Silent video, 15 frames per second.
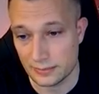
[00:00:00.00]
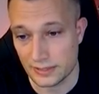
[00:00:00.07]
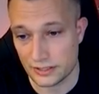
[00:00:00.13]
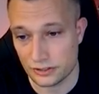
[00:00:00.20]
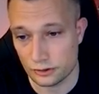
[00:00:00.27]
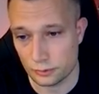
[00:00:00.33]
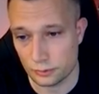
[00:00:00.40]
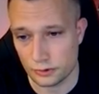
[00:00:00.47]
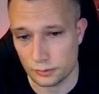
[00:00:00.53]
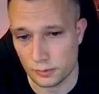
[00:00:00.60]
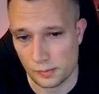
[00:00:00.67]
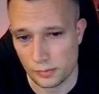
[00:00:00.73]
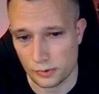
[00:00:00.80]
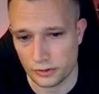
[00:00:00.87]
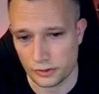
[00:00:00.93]
That's super, super
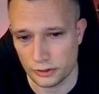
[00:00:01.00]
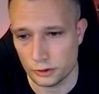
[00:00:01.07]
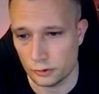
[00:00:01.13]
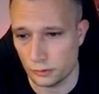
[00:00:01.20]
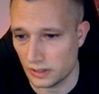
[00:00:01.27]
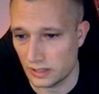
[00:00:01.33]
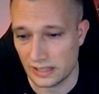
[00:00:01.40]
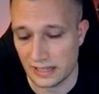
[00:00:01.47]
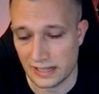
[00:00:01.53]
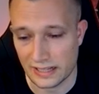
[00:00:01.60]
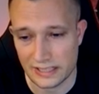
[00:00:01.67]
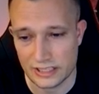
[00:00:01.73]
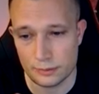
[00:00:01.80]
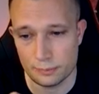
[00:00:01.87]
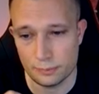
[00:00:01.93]
important. You don't want to, like,
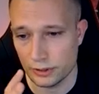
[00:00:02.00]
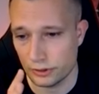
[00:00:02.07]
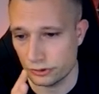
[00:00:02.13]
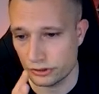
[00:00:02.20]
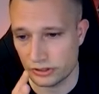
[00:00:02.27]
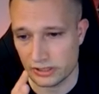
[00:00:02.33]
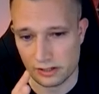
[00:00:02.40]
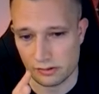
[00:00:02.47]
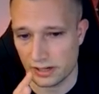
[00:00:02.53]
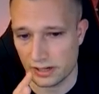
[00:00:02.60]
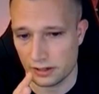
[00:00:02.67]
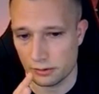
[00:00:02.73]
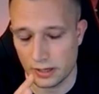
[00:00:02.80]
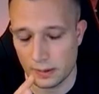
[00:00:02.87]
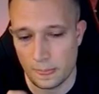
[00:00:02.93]
expose that right
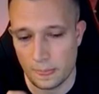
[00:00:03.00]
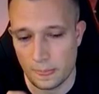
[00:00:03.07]
away,